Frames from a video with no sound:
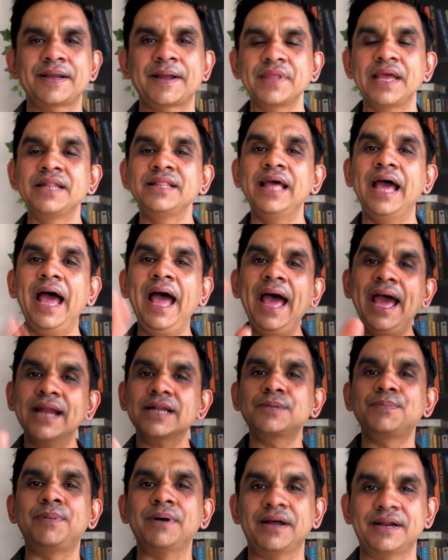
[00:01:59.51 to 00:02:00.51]
and the
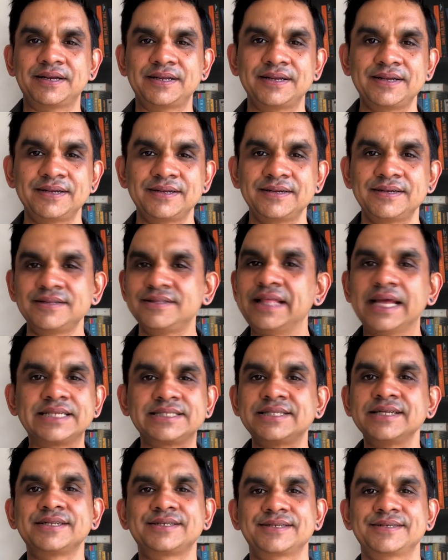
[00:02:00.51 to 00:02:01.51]
act part.
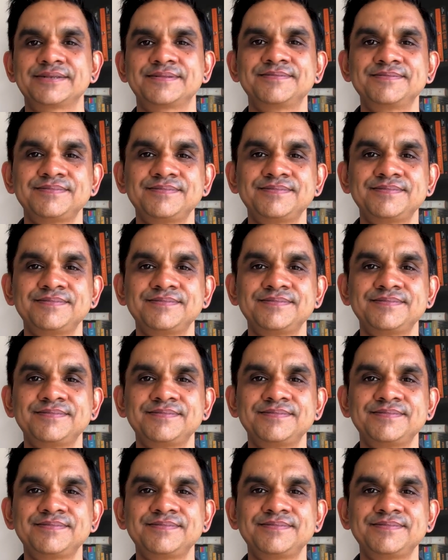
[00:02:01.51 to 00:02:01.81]
That's it.